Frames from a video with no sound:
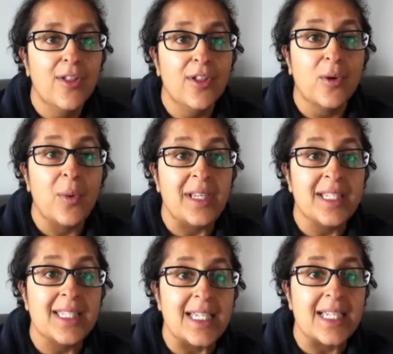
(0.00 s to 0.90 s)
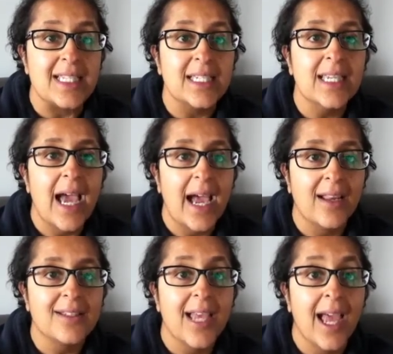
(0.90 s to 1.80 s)
the winter season,
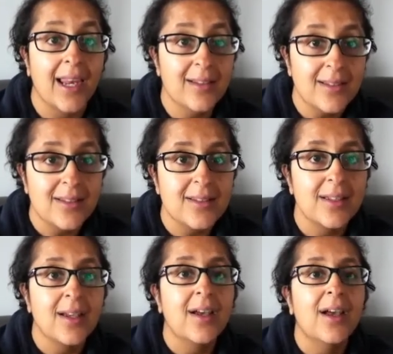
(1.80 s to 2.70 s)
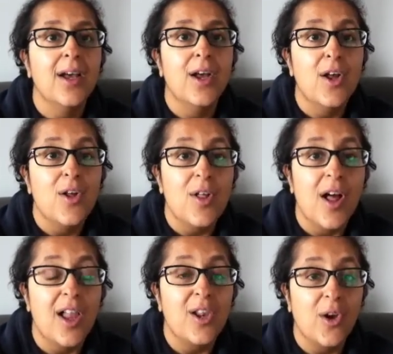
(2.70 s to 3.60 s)
and hence
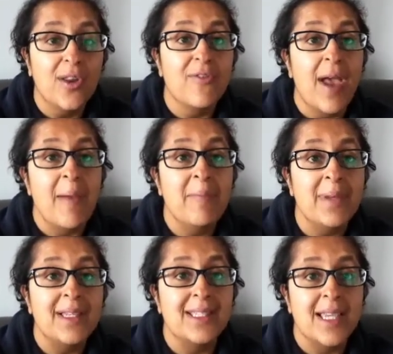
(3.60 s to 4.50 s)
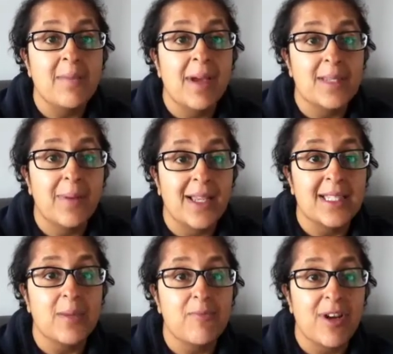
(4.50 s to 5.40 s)
a lot of MBC,
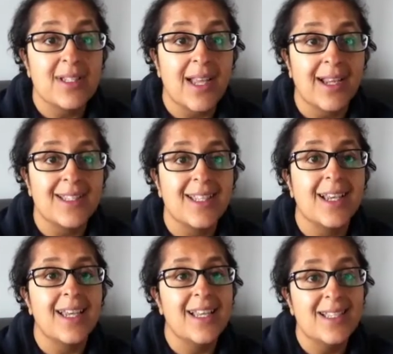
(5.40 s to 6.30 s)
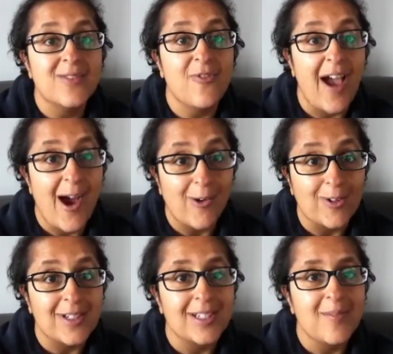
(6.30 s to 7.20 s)
metaplastic breast cancer, is
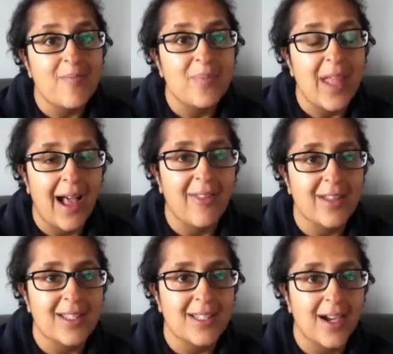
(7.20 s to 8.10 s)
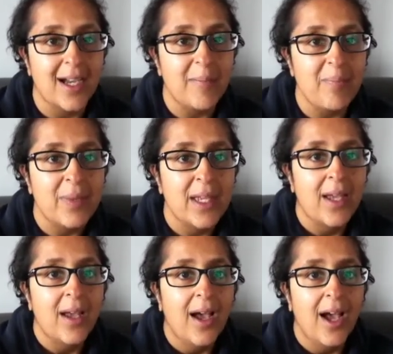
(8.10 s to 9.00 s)
found at this time.
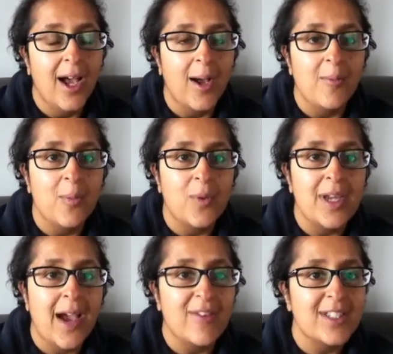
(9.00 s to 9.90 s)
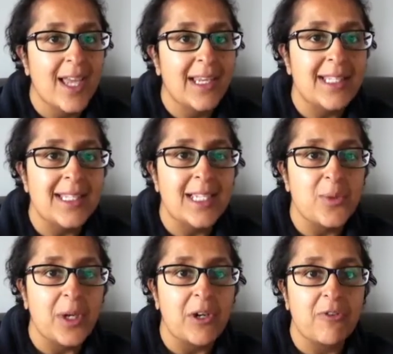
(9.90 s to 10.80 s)
We have a tendency
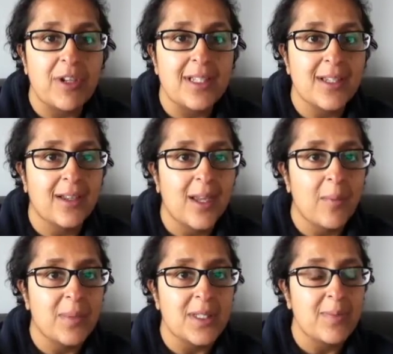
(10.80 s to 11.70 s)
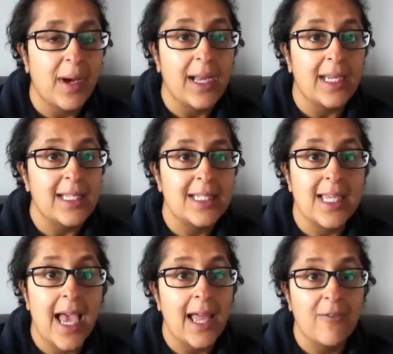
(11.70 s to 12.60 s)
to increase our numbers by at least
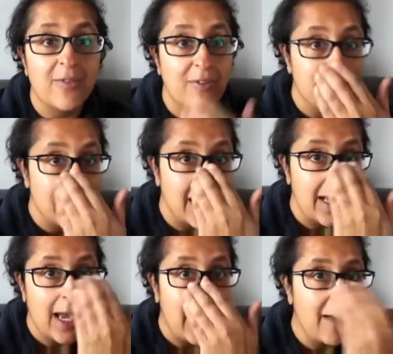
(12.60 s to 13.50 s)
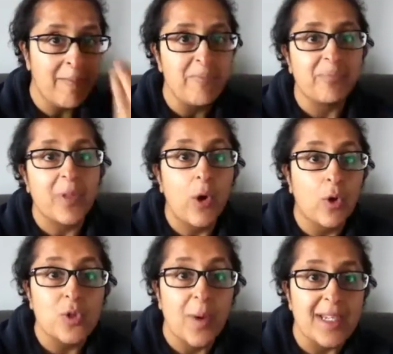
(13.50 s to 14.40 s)
10, 15,
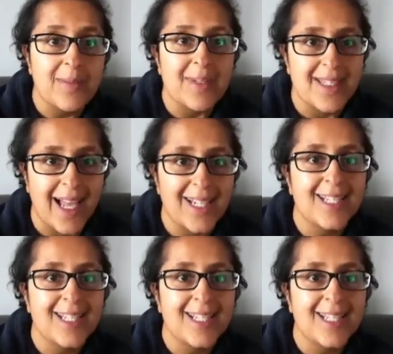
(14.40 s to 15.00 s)
or 20%.